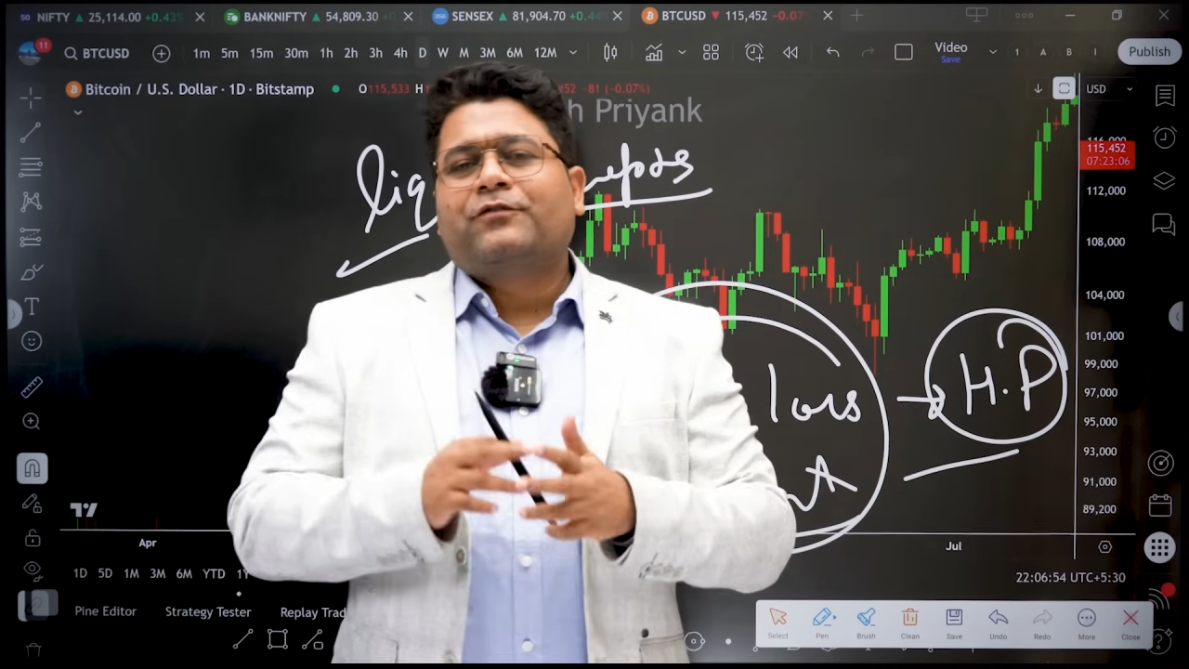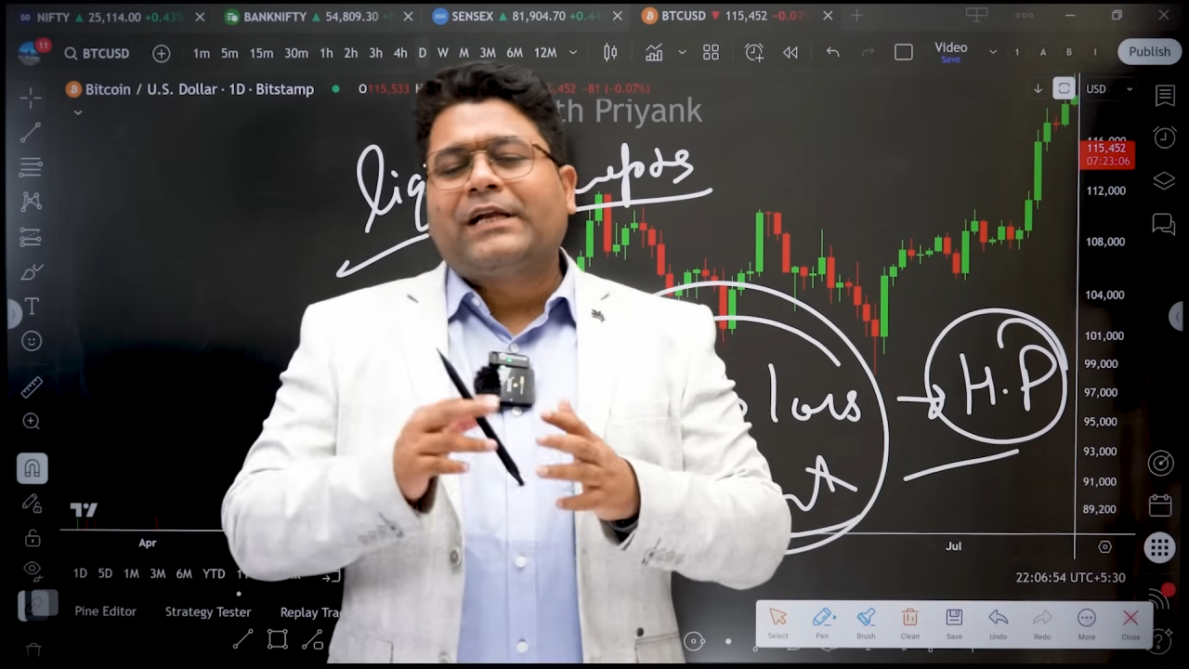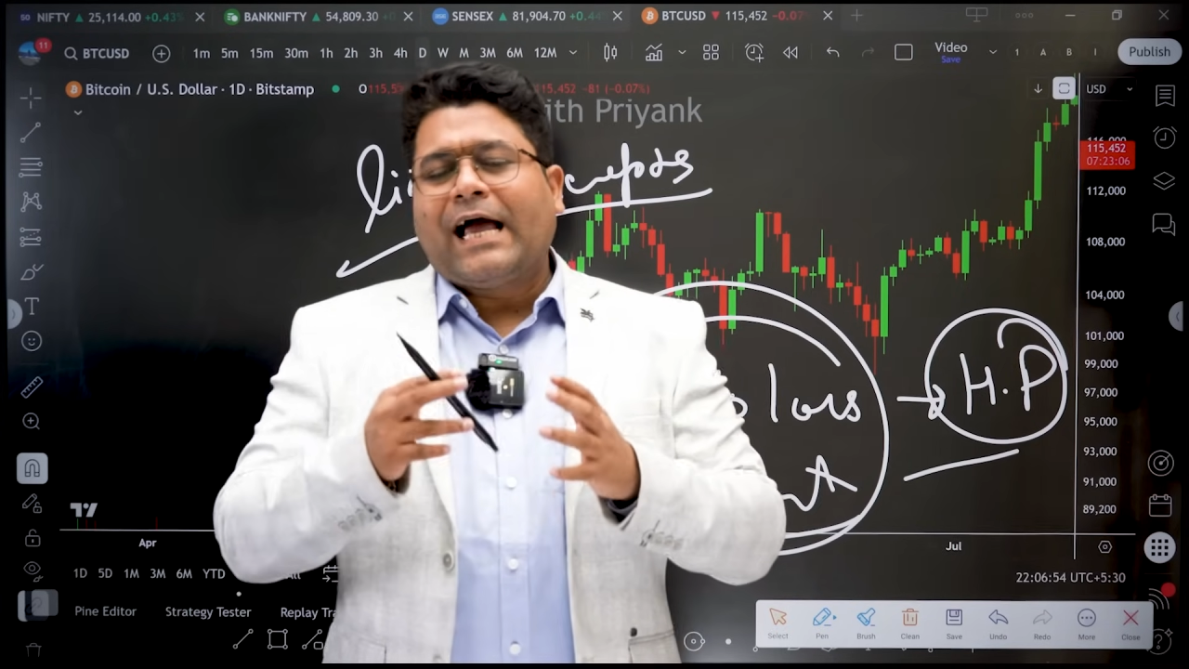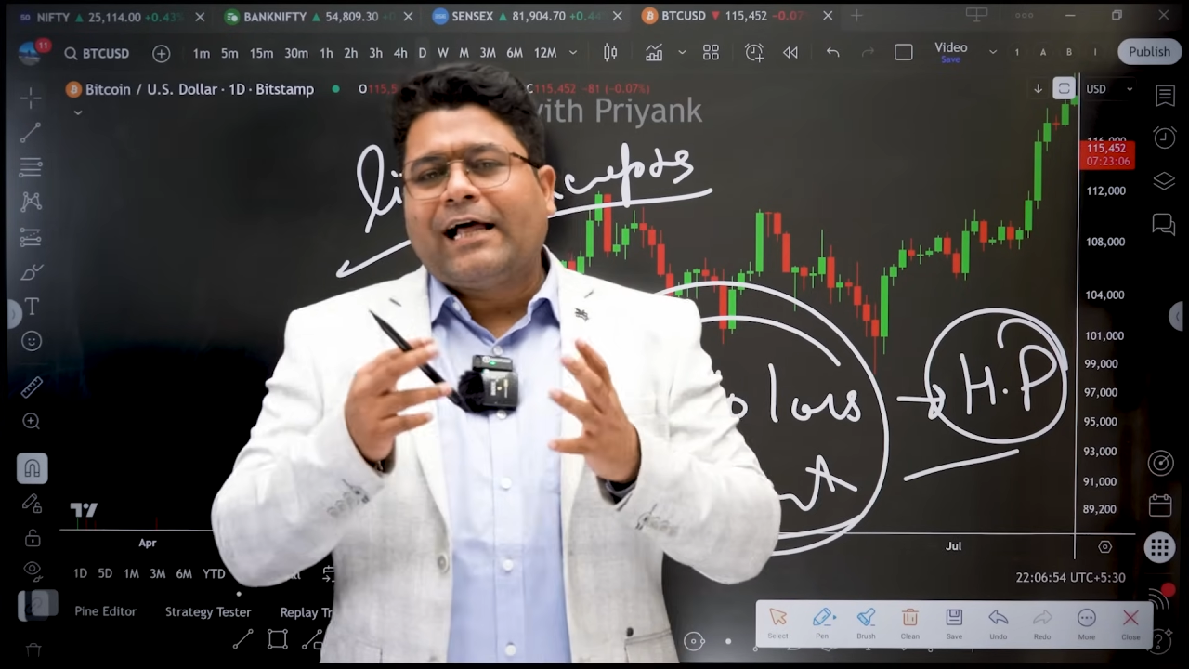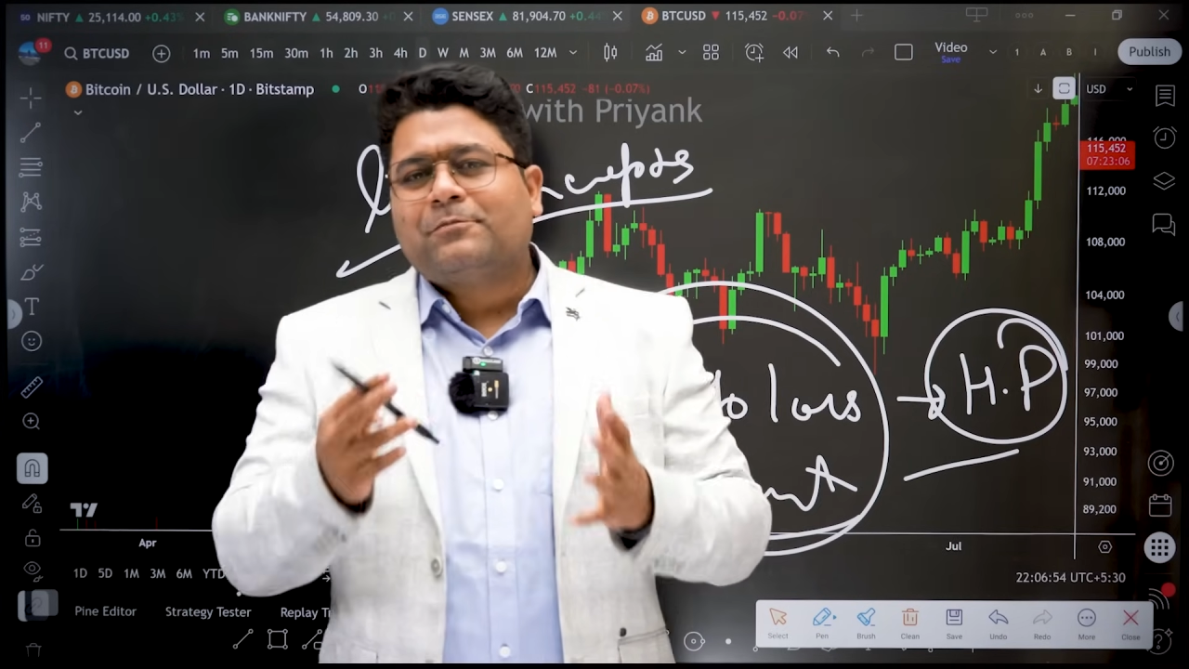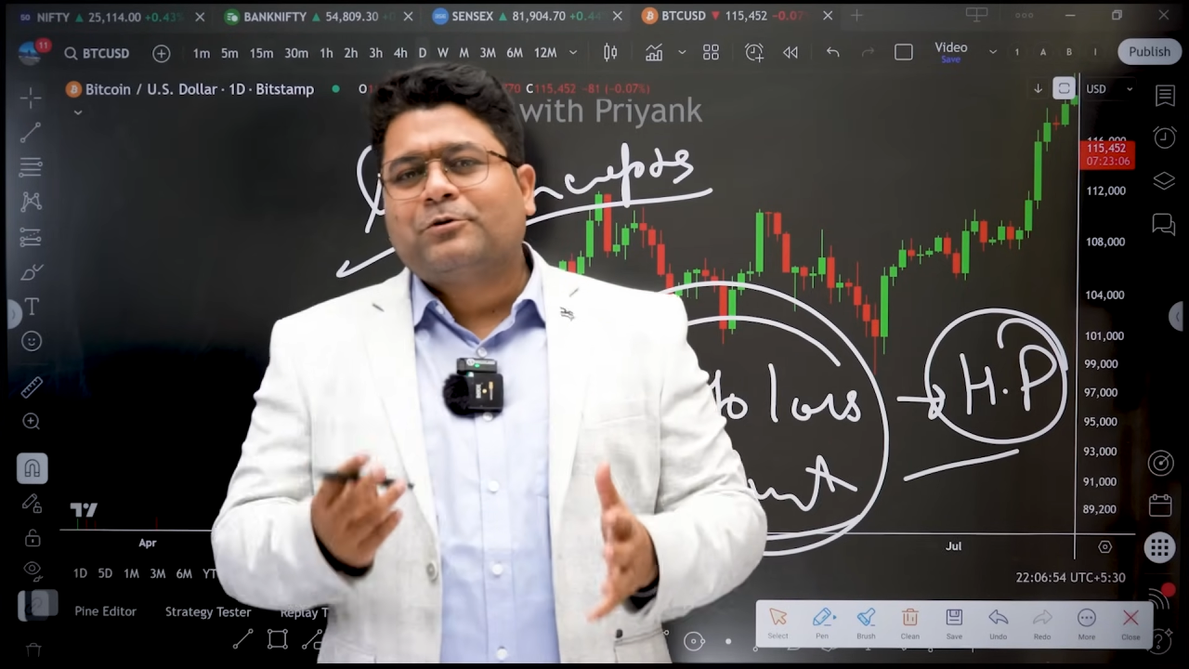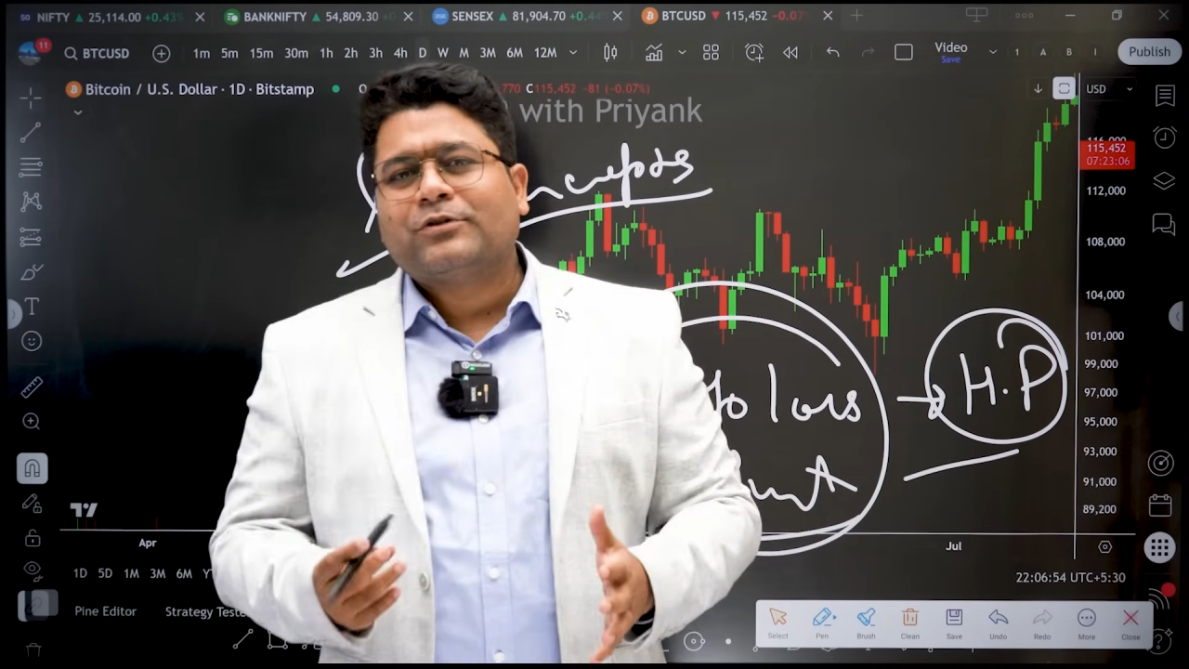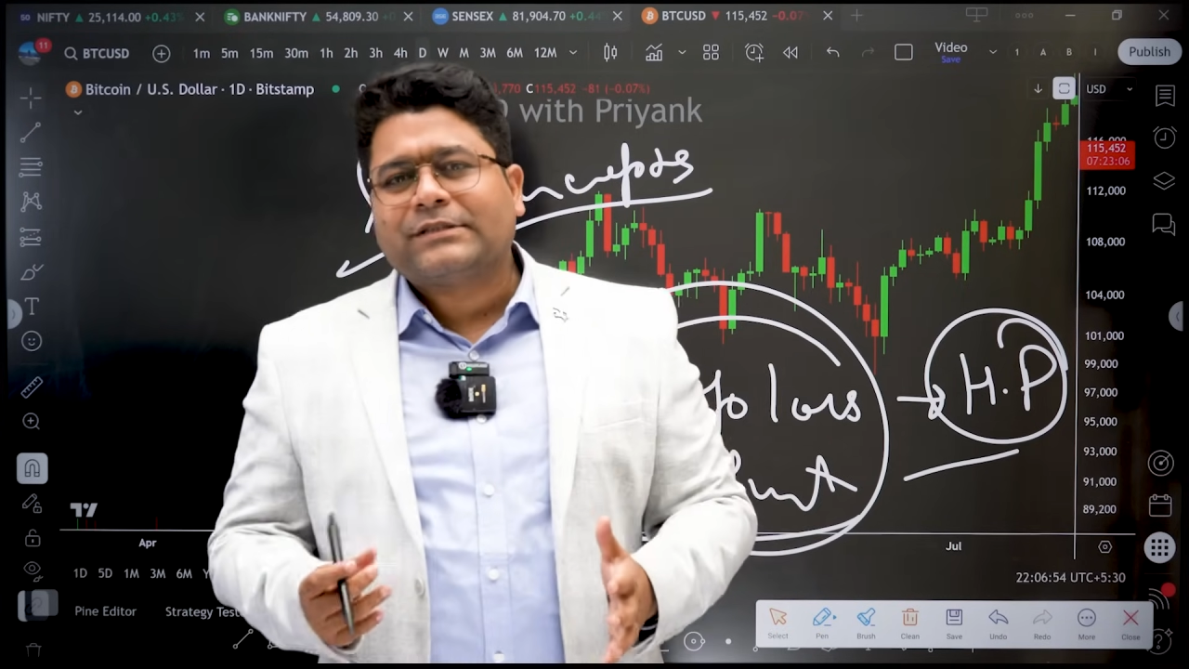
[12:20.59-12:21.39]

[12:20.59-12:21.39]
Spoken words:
will help you